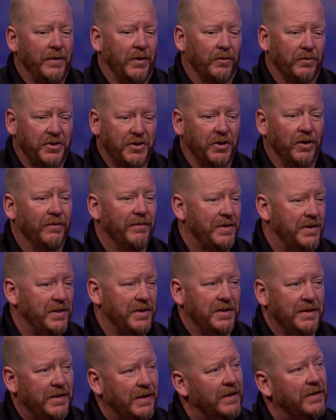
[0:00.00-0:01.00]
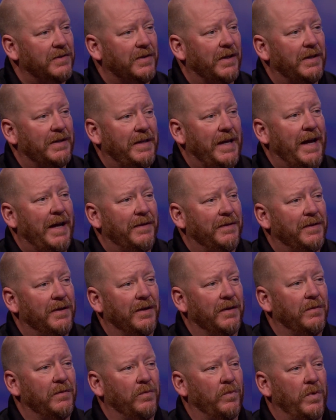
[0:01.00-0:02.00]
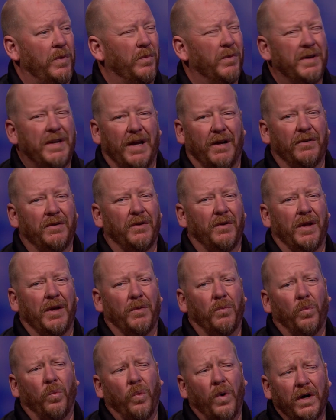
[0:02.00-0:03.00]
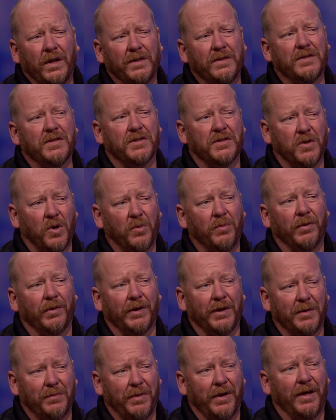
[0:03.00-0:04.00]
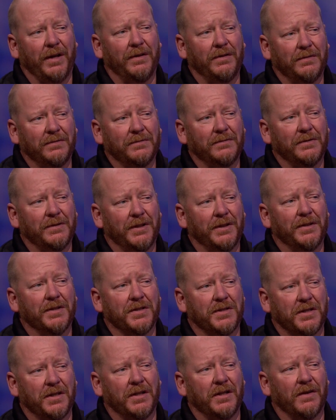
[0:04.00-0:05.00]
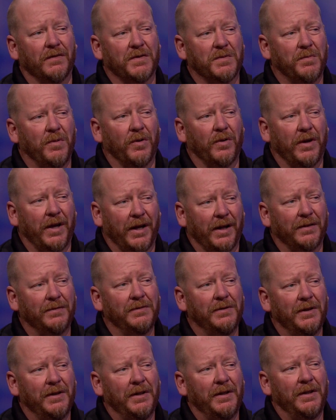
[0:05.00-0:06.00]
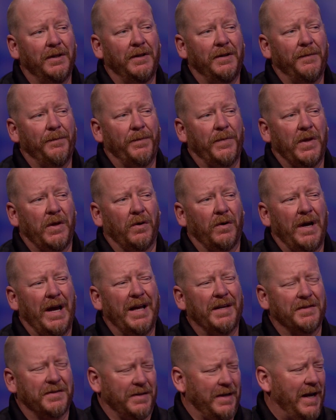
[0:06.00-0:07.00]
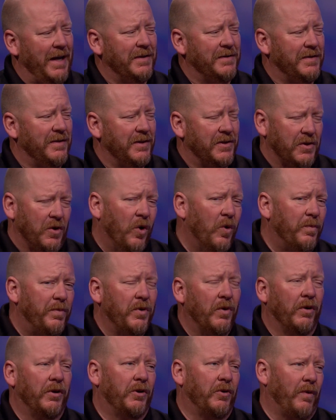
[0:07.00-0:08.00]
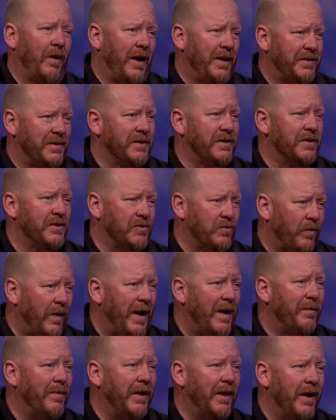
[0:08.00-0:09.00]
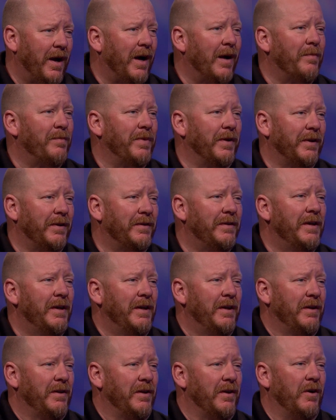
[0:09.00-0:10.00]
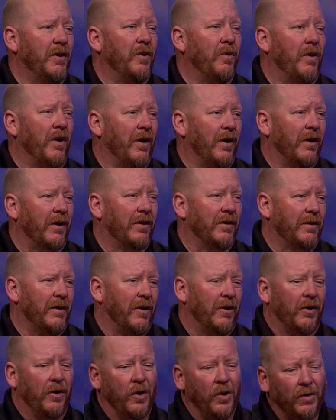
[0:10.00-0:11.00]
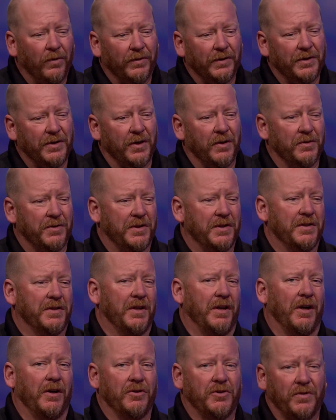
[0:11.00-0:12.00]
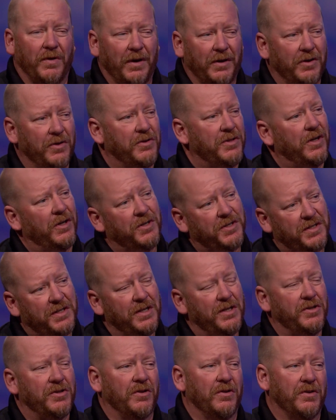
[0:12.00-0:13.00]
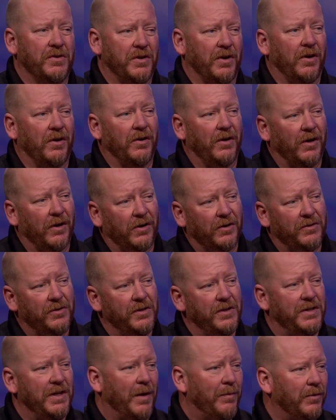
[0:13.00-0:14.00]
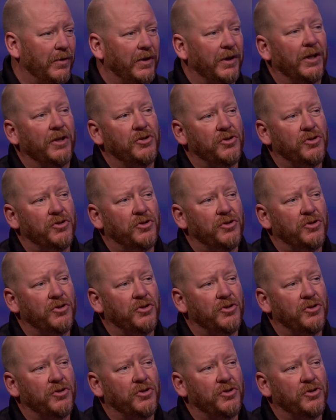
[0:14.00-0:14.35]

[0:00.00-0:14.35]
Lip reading: services and things like that, that we were down to like one sobering bed in the city of Spokane. As this opioid crisis is ramping up and, our overdoses and our drug use and our seizures are doubling and